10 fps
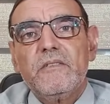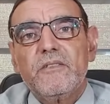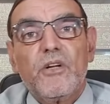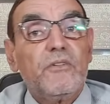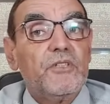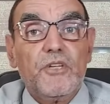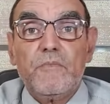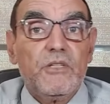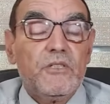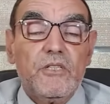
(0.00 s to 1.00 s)
So the
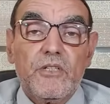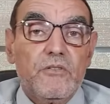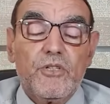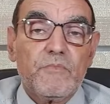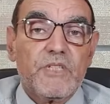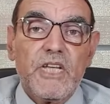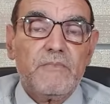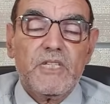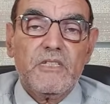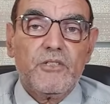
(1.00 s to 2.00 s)
immunity sometimes
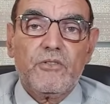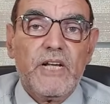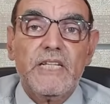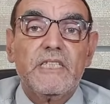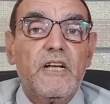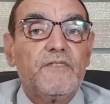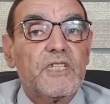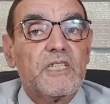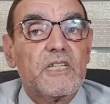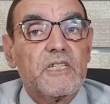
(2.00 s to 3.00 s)
is destroyed
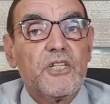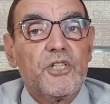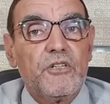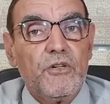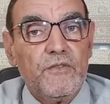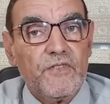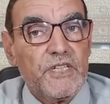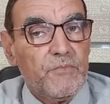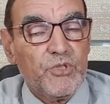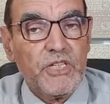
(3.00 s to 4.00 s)
after 6 sessions of
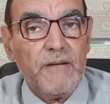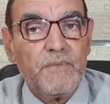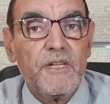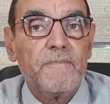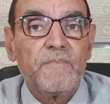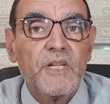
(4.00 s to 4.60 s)
chemotherapy.